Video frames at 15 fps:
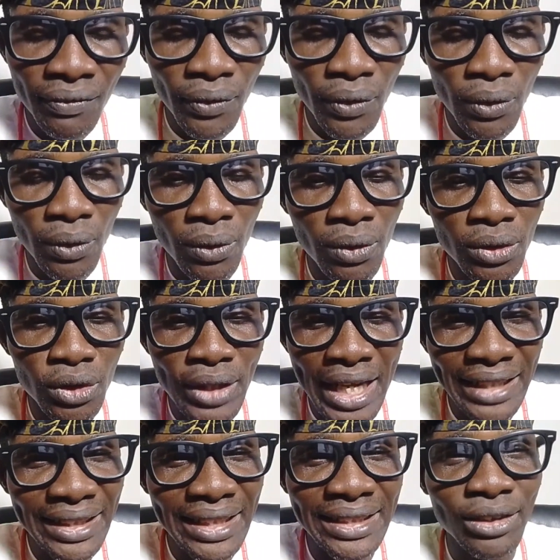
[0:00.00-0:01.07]
for
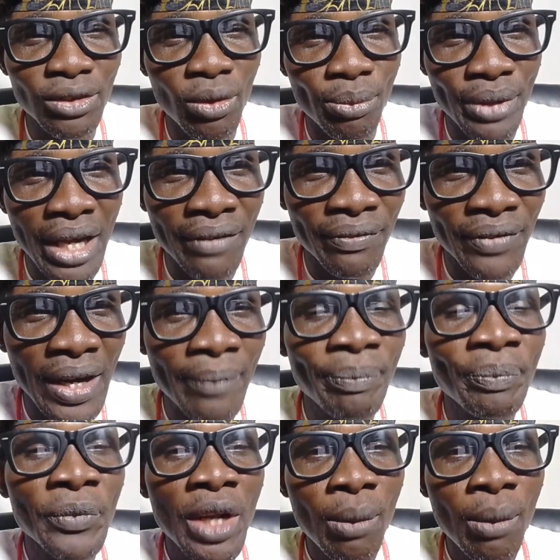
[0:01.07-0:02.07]
United States of Biafra,